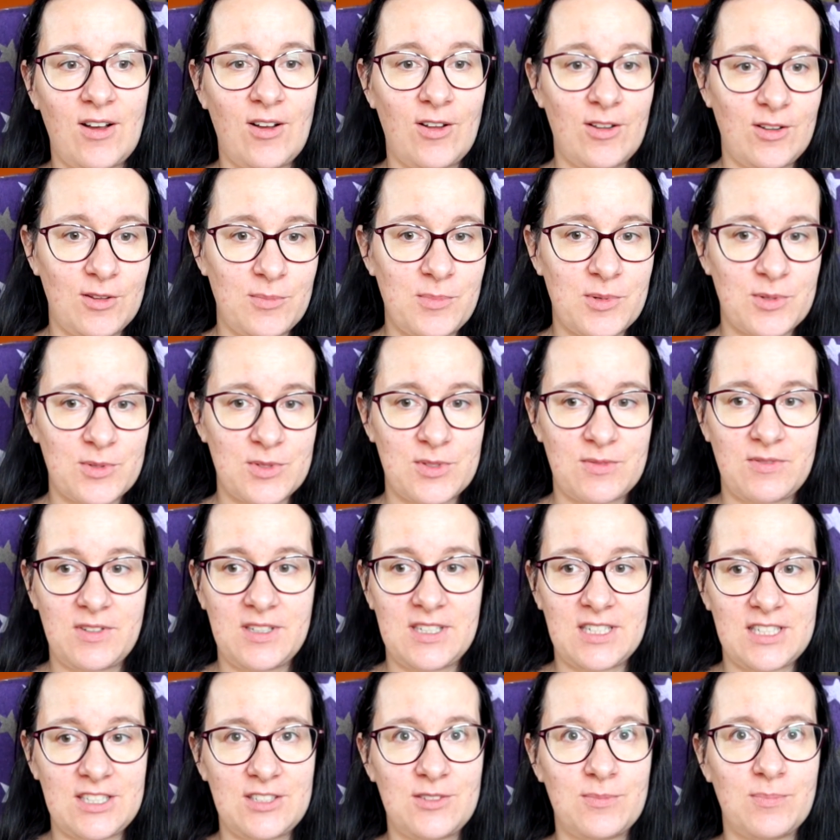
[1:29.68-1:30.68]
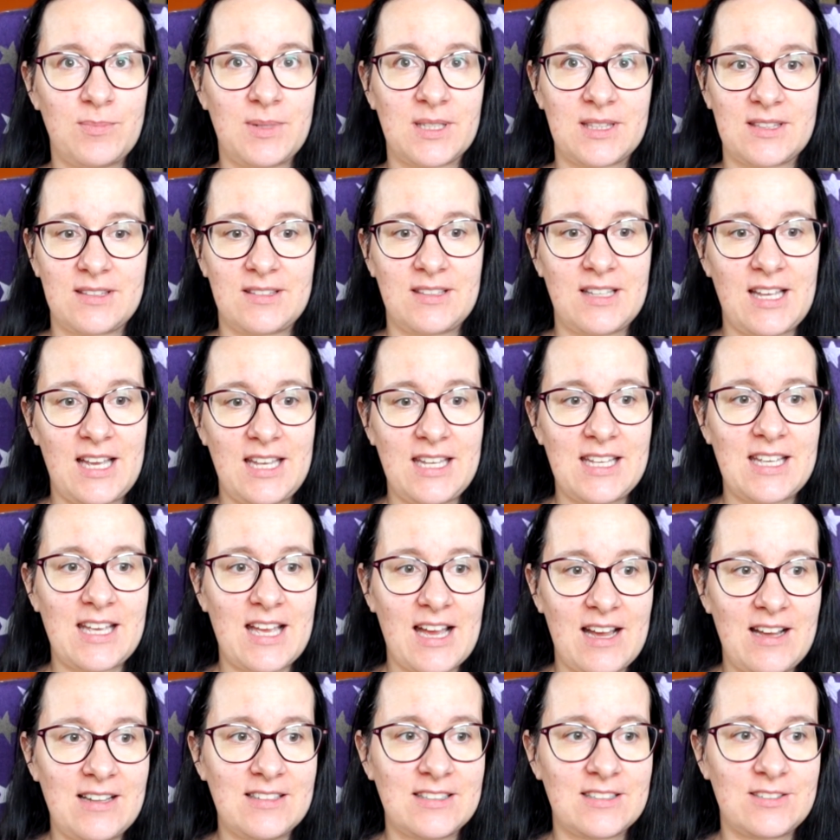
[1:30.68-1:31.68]
almost finished, but I
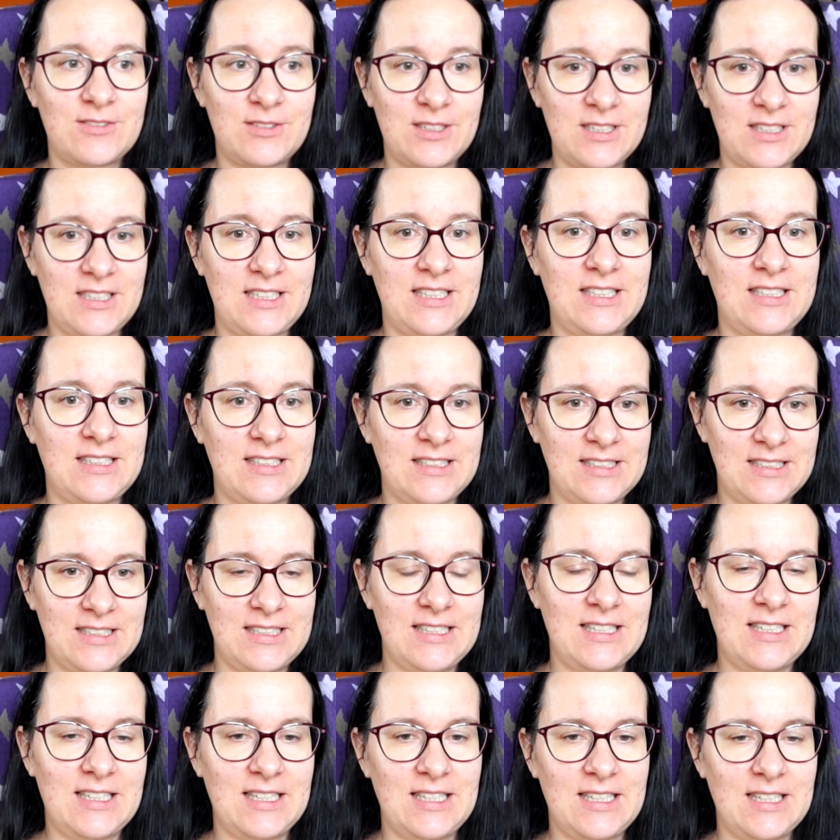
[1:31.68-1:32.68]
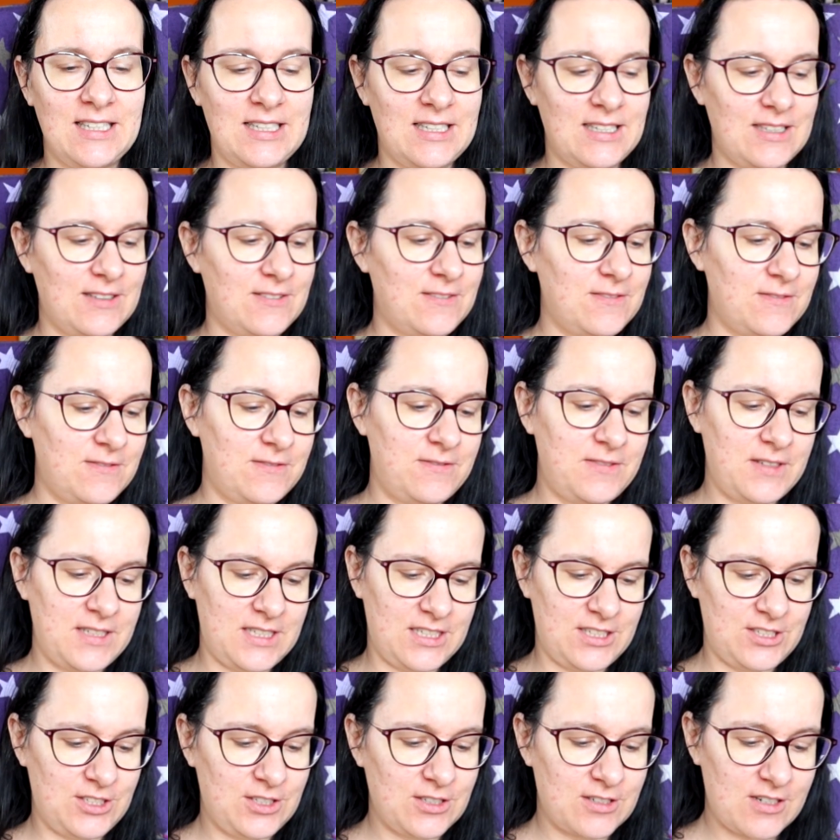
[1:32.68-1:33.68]
can't really
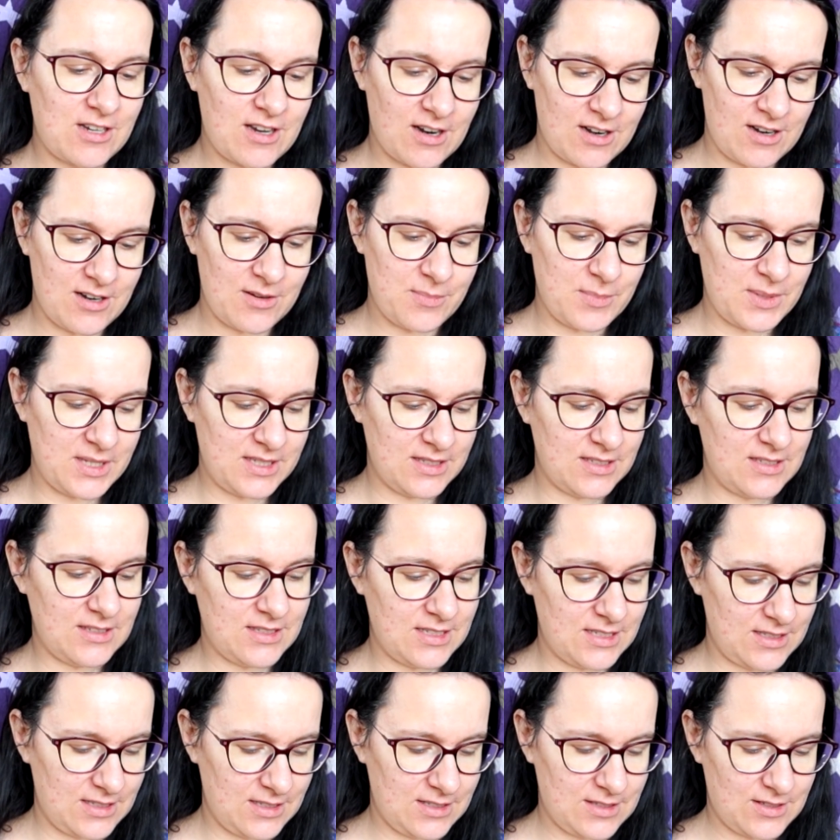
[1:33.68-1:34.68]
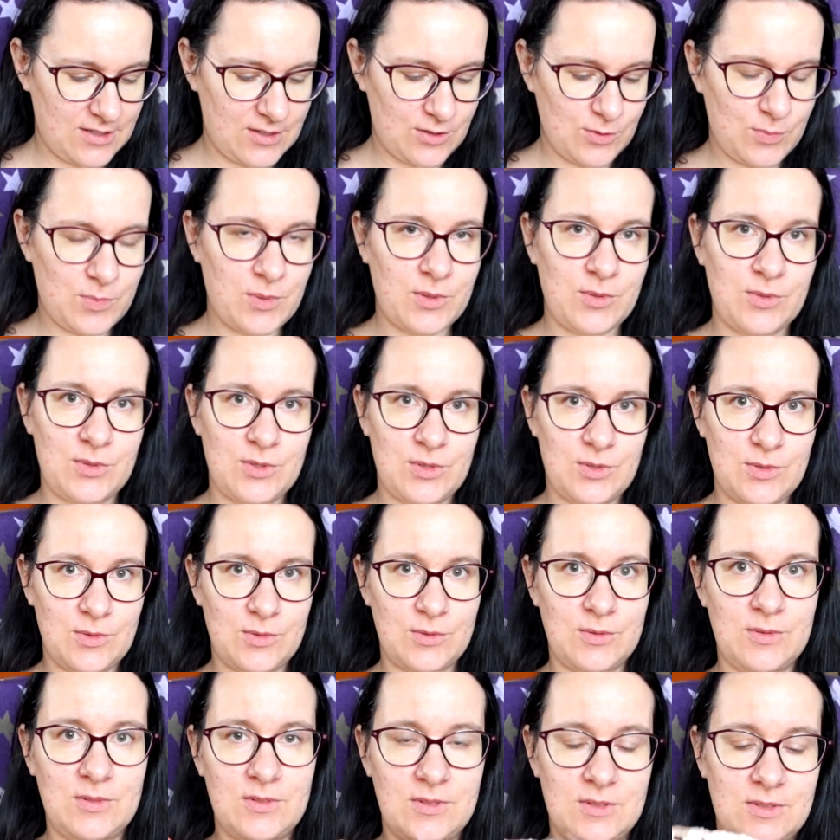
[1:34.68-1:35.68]
finish the garment that it's supposed
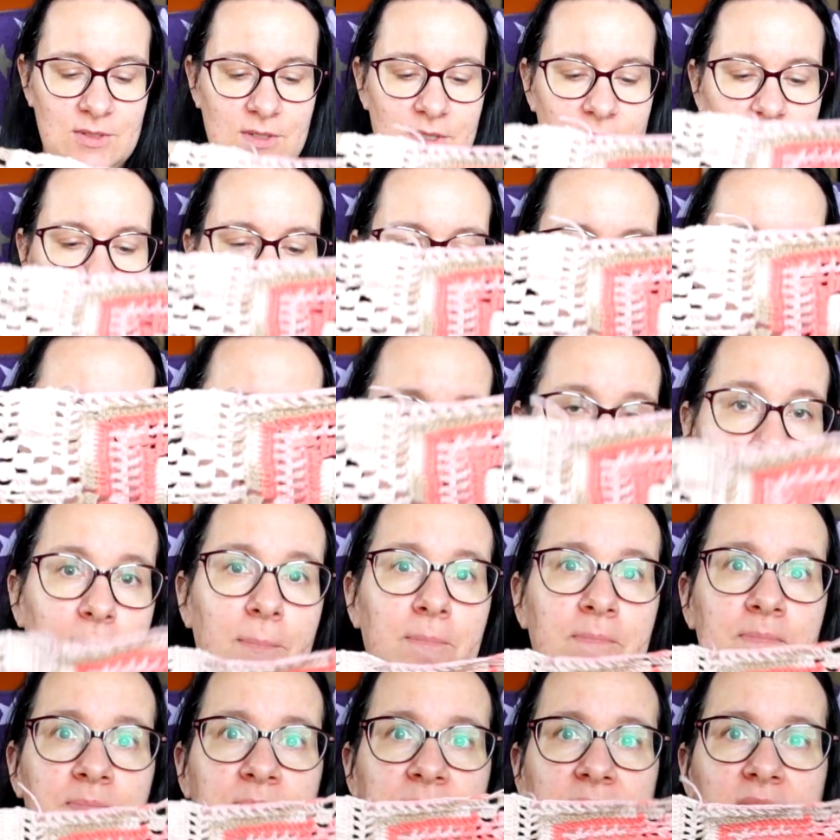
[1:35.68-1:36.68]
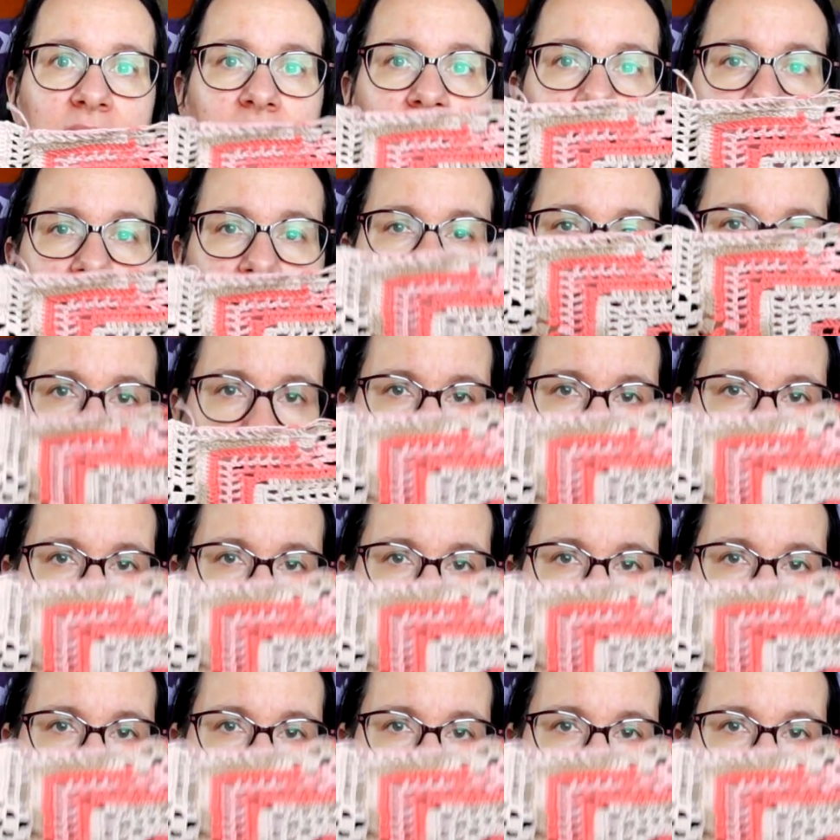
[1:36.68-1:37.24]
to become. There